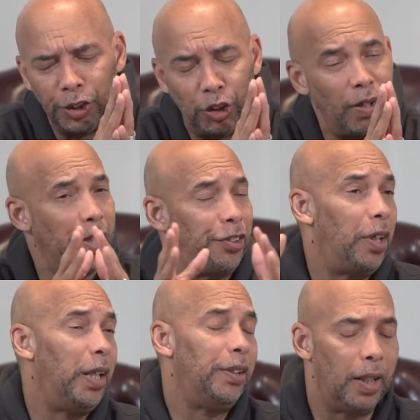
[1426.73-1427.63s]

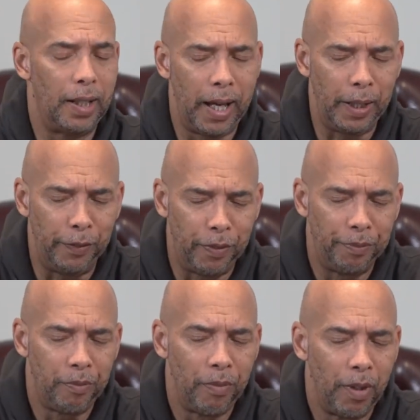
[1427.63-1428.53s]
tragedies in life,
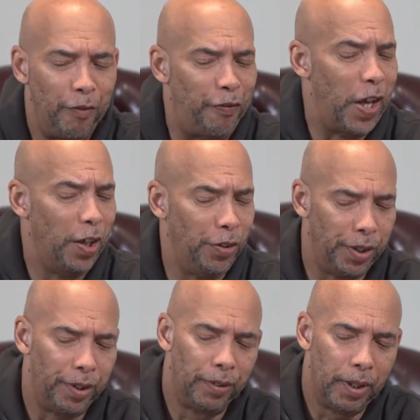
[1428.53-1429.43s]

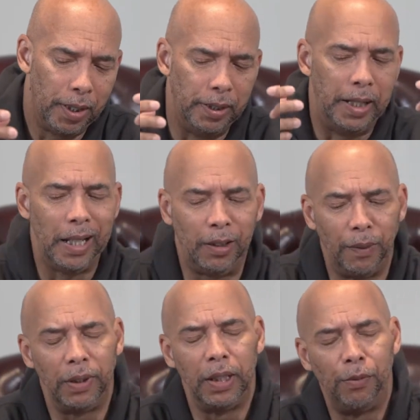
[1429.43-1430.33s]
failure, death
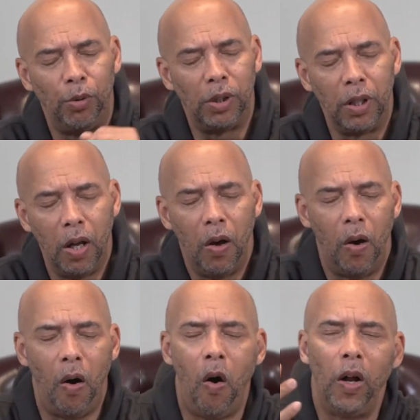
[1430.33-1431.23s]
of a loved one,
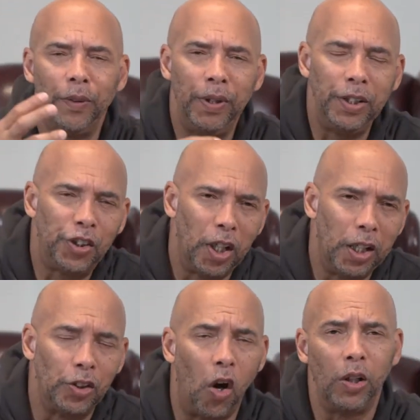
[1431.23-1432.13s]
all of these
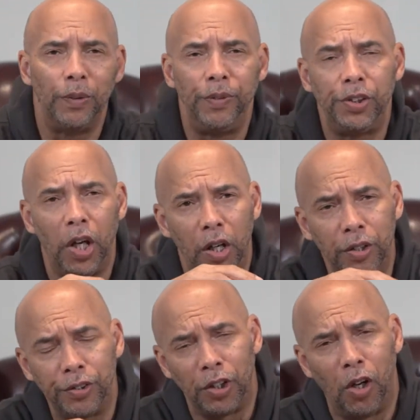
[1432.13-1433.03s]
things, all of these
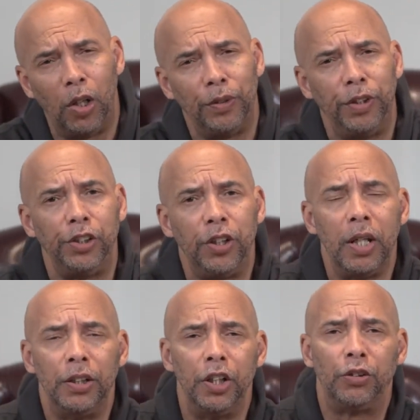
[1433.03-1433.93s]
hurts and all of these
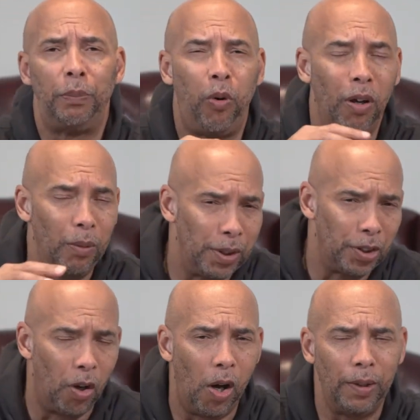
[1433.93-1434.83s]

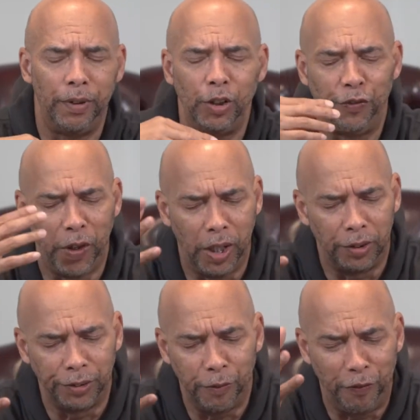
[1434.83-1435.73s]
disappointments and all of these
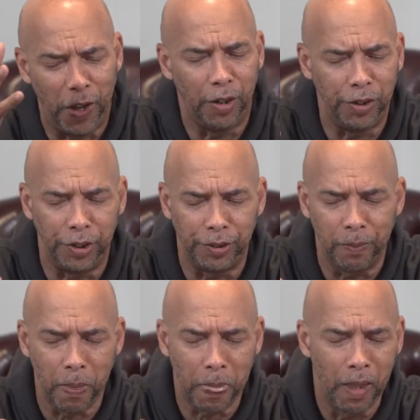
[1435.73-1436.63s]
failure, failures
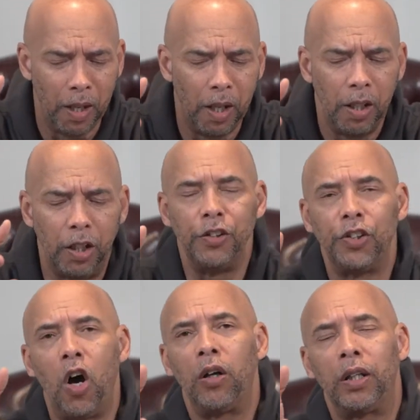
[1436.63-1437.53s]
can,
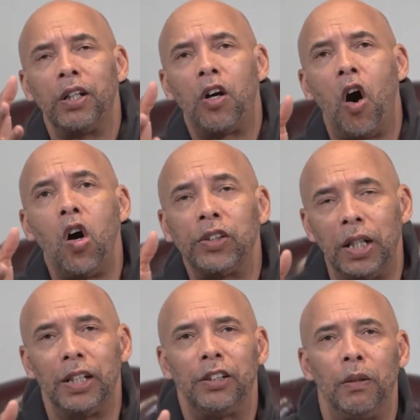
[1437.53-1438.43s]
can cause
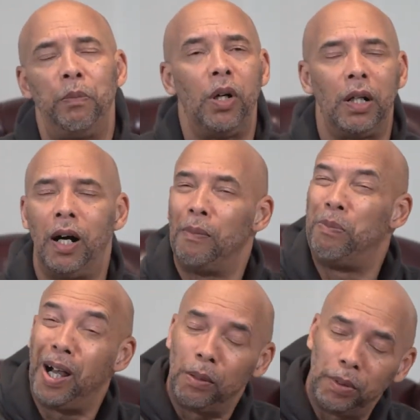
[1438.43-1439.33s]
us to put our
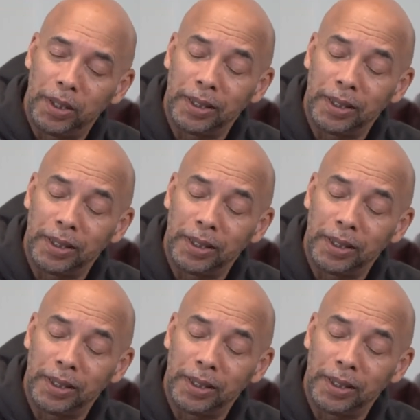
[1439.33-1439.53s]
Bibles